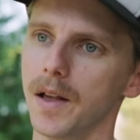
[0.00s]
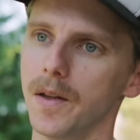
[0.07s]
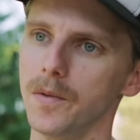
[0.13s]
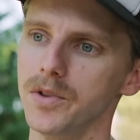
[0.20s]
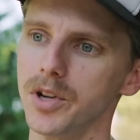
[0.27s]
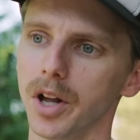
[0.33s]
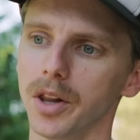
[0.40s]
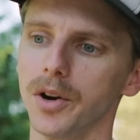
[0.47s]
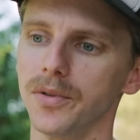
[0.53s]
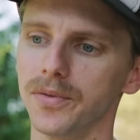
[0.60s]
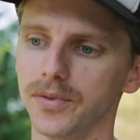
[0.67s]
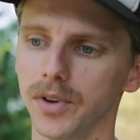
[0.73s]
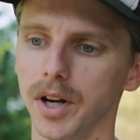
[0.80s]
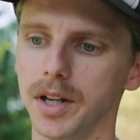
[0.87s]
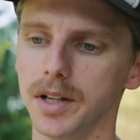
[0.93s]
Yellow
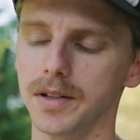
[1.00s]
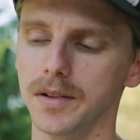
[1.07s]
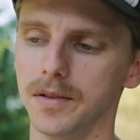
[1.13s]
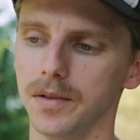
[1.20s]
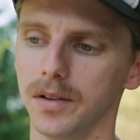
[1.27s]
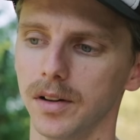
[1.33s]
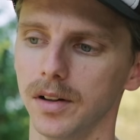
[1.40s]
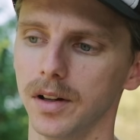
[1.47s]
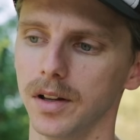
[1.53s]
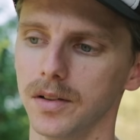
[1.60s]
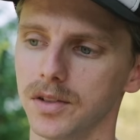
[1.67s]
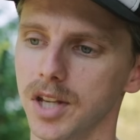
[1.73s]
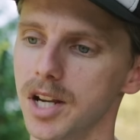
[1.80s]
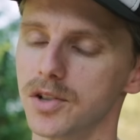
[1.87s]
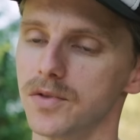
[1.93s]
Freight
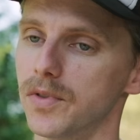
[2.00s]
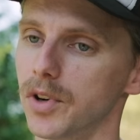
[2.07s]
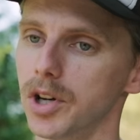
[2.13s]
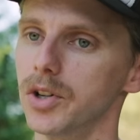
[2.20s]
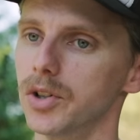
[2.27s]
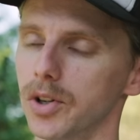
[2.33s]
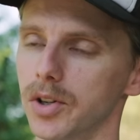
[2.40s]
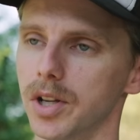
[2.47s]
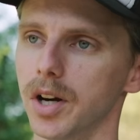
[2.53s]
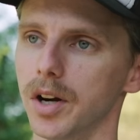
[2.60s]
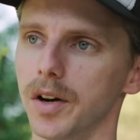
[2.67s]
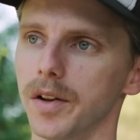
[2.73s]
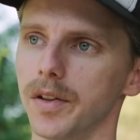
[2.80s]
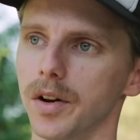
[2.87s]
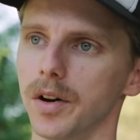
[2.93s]
takes very good
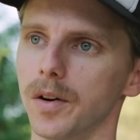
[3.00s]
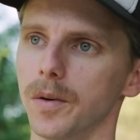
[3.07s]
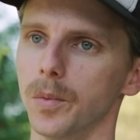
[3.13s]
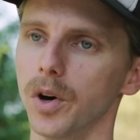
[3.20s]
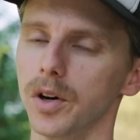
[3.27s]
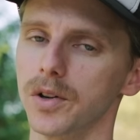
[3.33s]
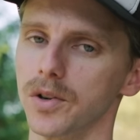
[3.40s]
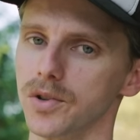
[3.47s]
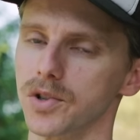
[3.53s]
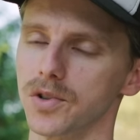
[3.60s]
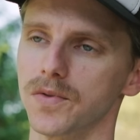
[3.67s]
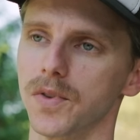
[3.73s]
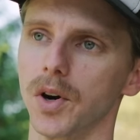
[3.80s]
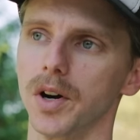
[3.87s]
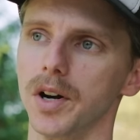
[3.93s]
care of their workers as
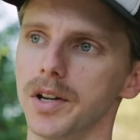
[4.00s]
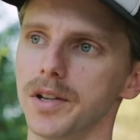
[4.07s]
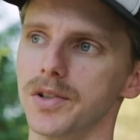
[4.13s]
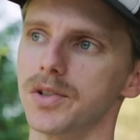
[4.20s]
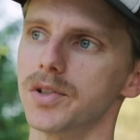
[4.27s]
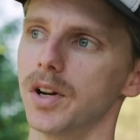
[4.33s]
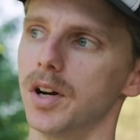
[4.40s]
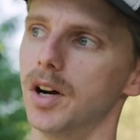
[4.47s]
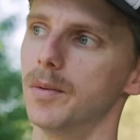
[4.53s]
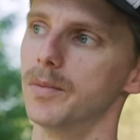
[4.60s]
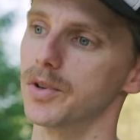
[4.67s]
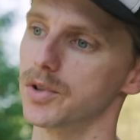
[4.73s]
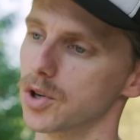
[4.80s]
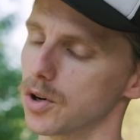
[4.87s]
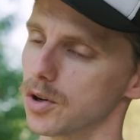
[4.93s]
far as
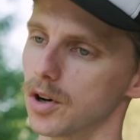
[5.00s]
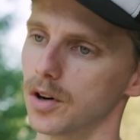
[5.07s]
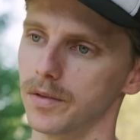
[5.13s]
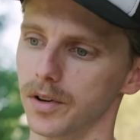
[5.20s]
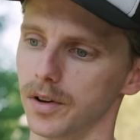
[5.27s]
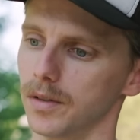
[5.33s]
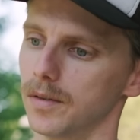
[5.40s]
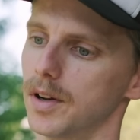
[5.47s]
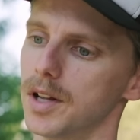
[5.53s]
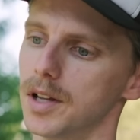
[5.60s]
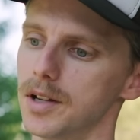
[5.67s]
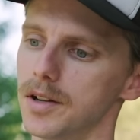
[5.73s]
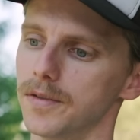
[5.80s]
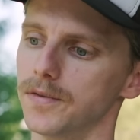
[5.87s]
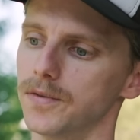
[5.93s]
the turnover.
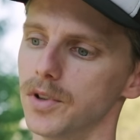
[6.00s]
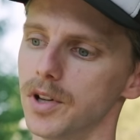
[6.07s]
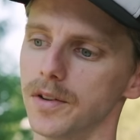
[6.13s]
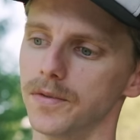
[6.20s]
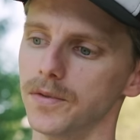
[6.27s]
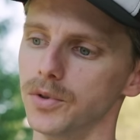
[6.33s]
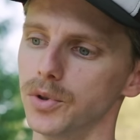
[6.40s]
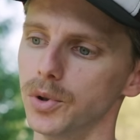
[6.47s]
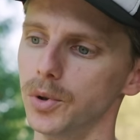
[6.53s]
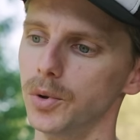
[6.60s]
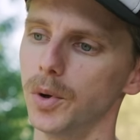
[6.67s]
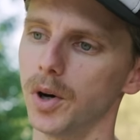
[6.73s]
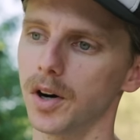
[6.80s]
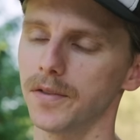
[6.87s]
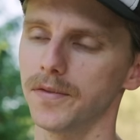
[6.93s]
If
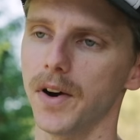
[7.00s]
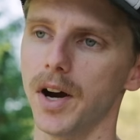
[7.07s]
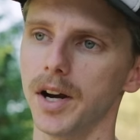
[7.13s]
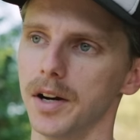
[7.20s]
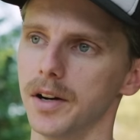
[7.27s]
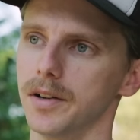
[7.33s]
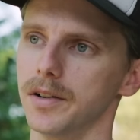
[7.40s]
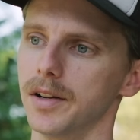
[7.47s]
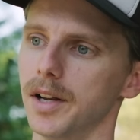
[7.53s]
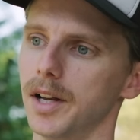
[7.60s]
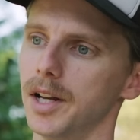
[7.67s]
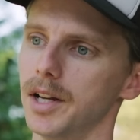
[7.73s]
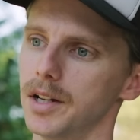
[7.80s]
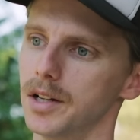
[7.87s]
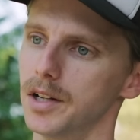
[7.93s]
you are fired,
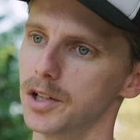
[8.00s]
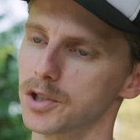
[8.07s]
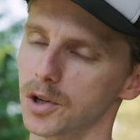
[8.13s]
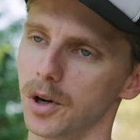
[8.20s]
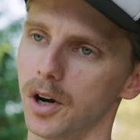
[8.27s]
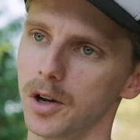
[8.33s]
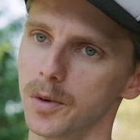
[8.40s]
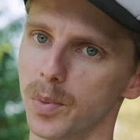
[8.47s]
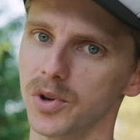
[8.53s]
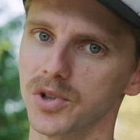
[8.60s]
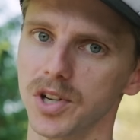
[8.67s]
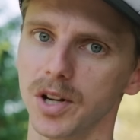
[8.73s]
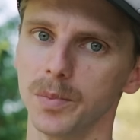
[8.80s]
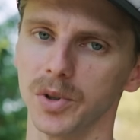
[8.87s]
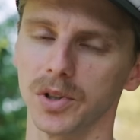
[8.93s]
it's
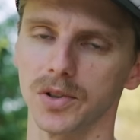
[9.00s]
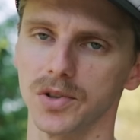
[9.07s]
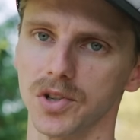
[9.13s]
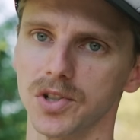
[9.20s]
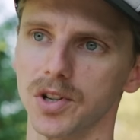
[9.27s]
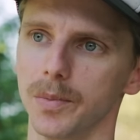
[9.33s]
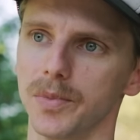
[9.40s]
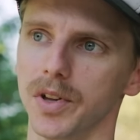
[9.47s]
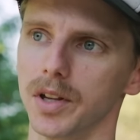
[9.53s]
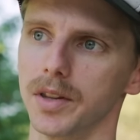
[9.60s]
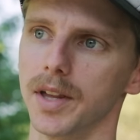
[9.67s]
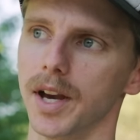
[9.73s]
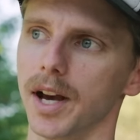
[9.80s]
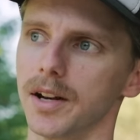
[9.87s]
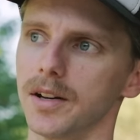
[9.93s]
100% because of something
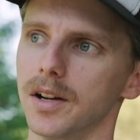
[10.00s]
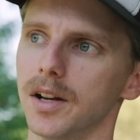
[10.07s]
that